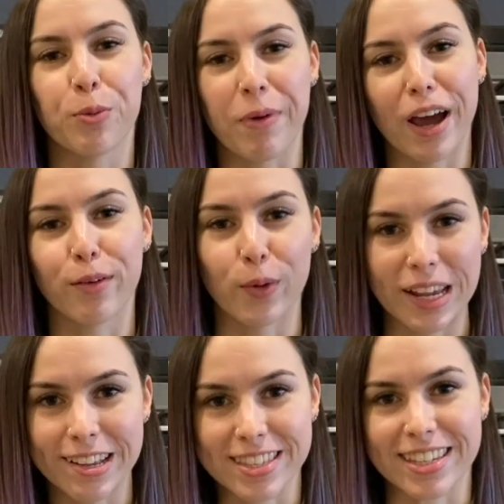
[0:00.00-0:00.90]
my
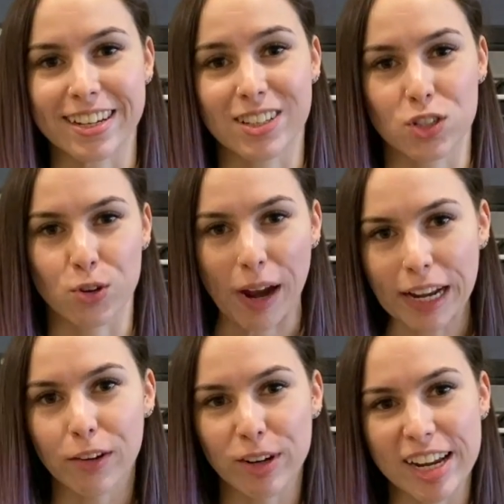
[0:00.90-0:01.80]
week 6
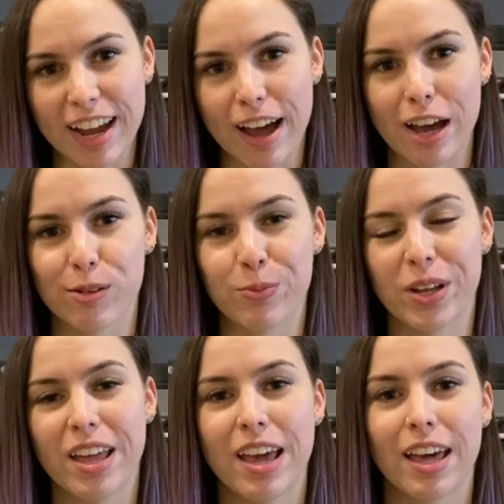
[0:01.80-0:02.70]
training recap.
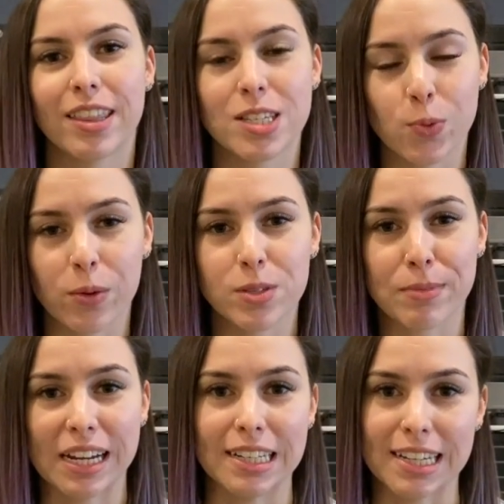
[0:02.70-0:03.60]
This week was
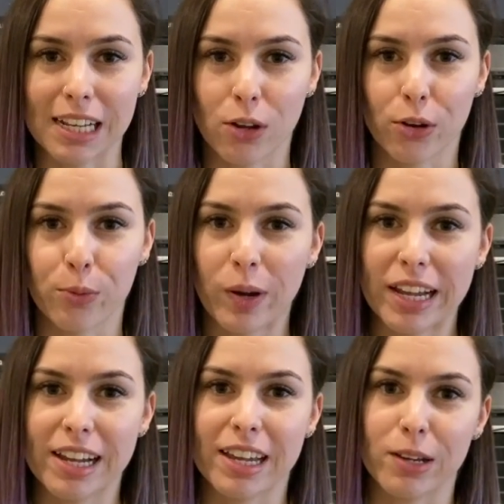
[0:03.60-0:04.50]
my deload
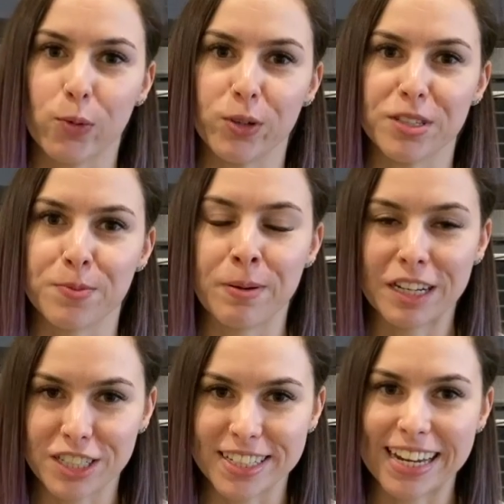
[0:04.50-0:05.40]
week. It was
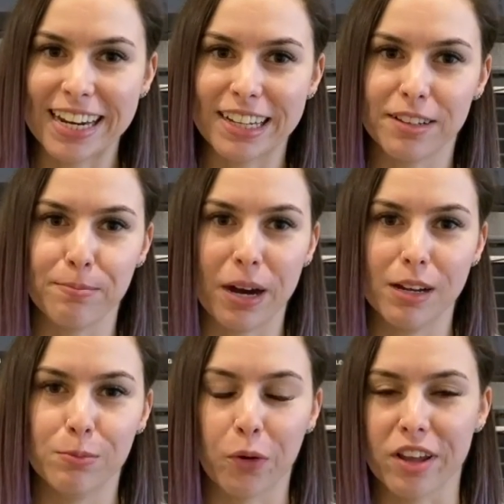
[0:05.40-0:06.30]
much needed. My
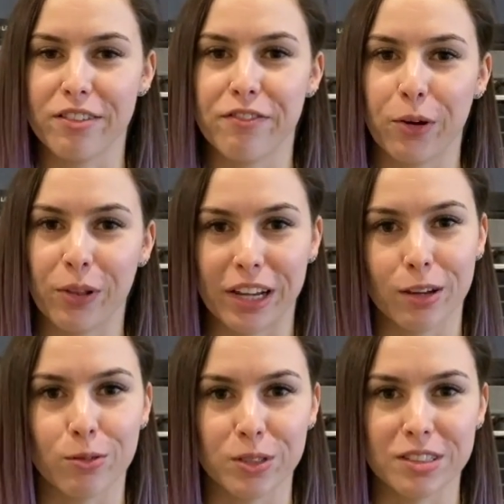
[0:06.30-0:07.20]
body felt like
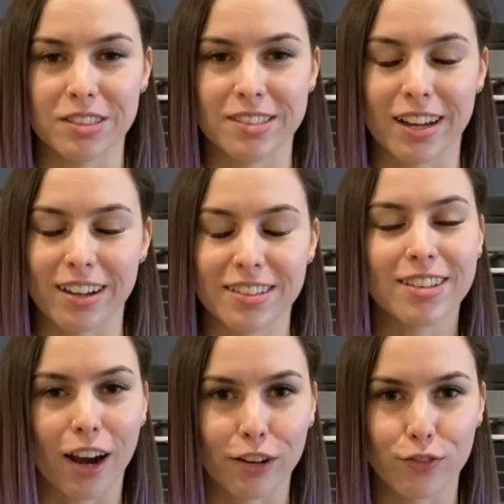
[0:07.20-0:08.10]
it was
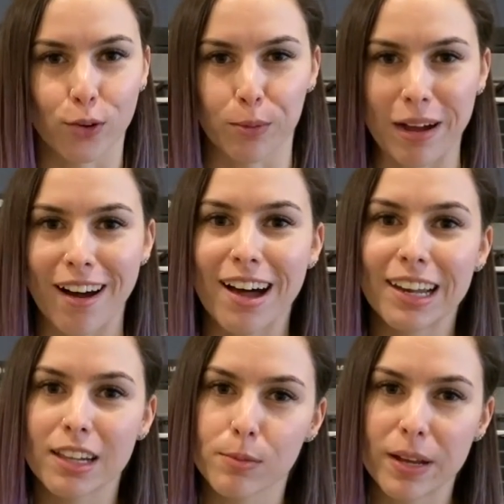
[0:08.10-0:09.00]
starting to fall apart a
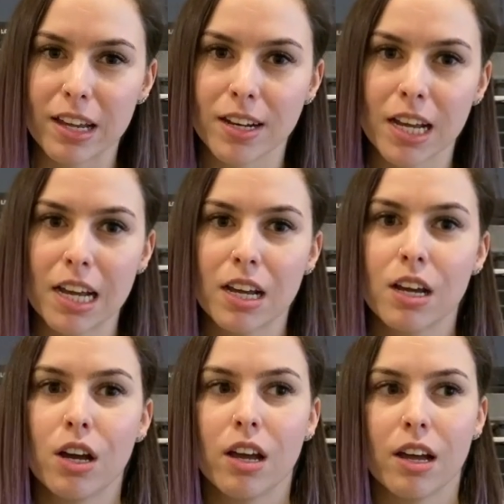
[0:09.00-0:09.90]
little bit.
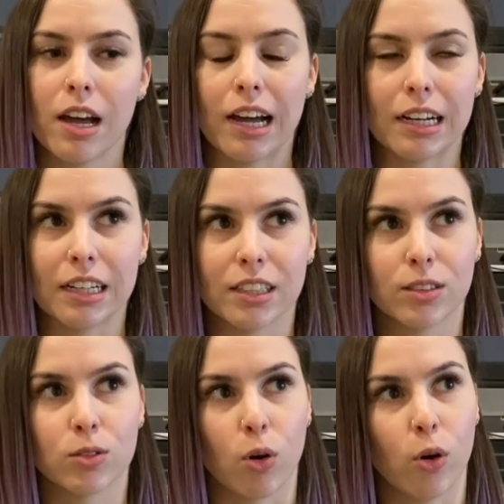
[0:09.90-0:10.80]

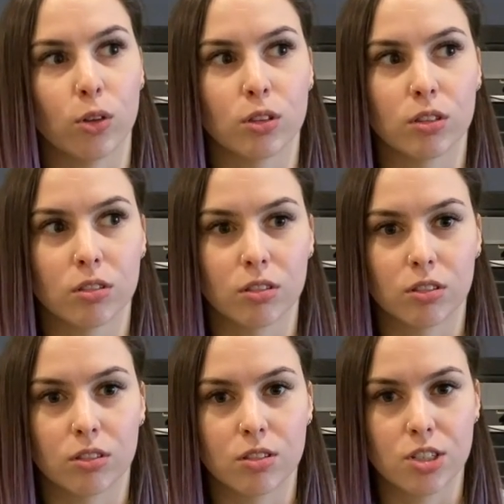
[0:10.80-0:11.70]
On
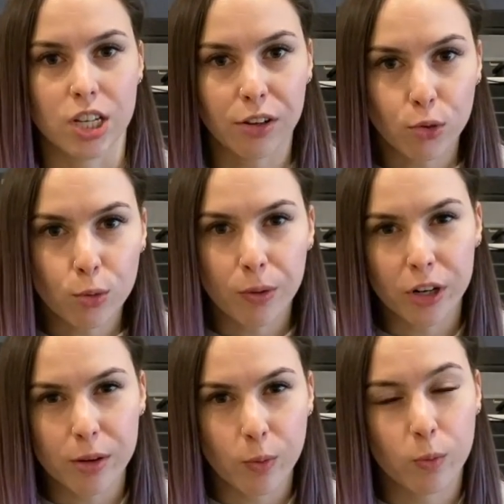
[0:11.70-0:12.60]
general
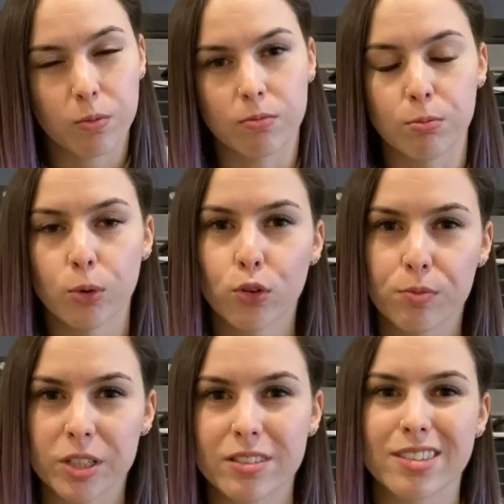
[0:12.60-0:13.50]
body
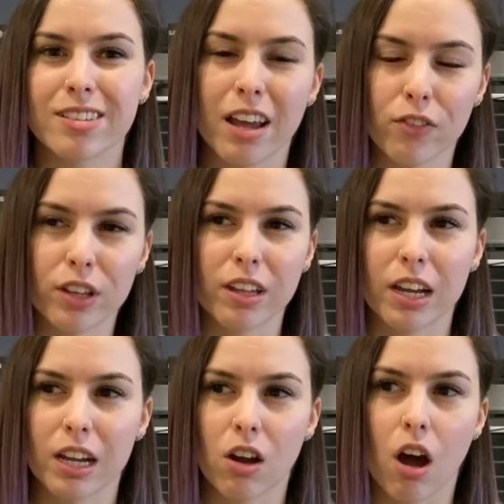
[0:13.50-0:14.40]
movements and
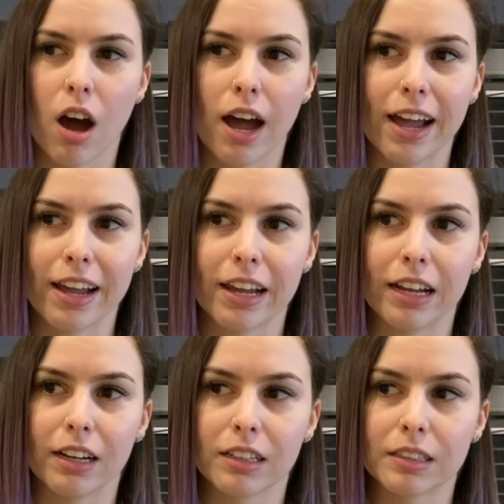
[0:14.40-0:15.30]
everything,
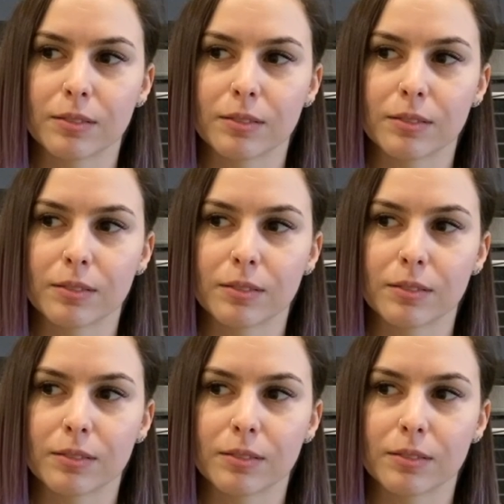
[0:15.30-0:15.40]
I